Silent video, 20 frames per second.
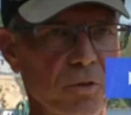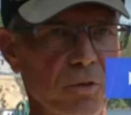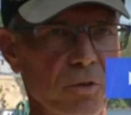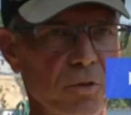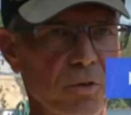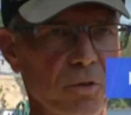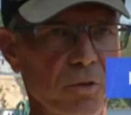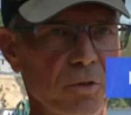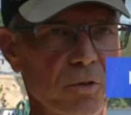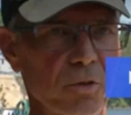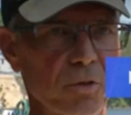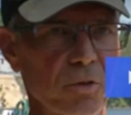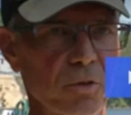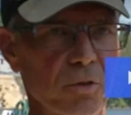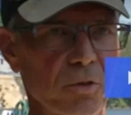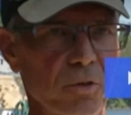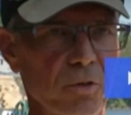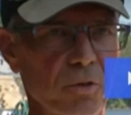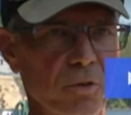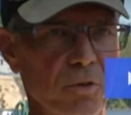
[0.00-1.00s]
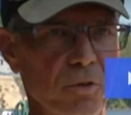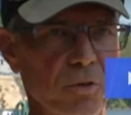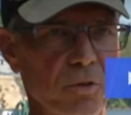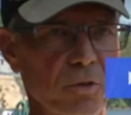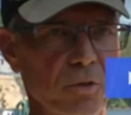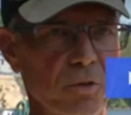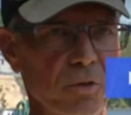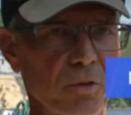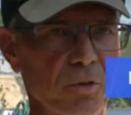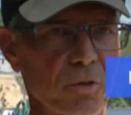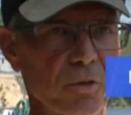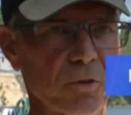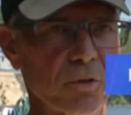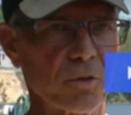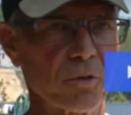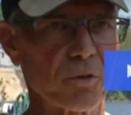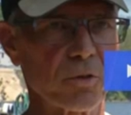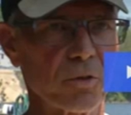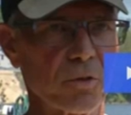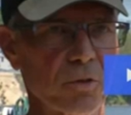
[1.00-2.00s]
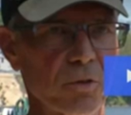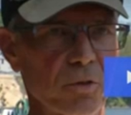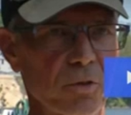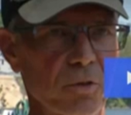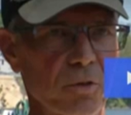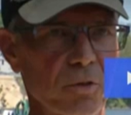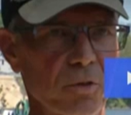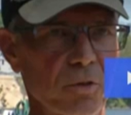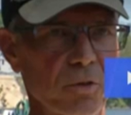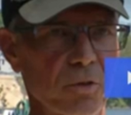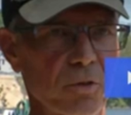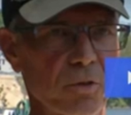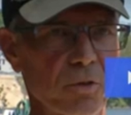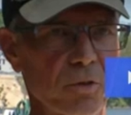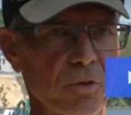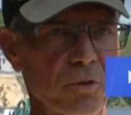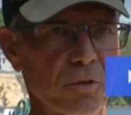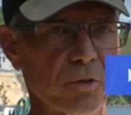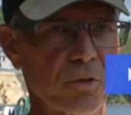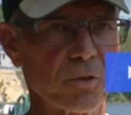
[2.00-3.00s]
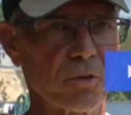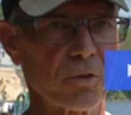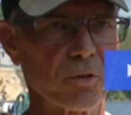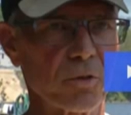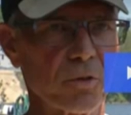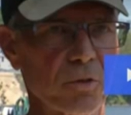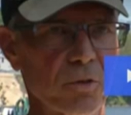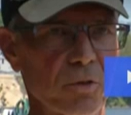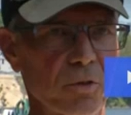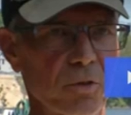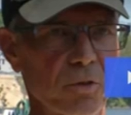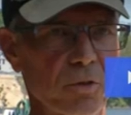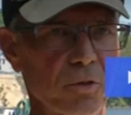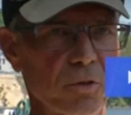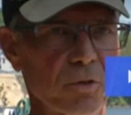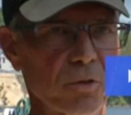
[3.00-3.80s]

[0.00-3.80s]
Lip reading: This person isn't speaking.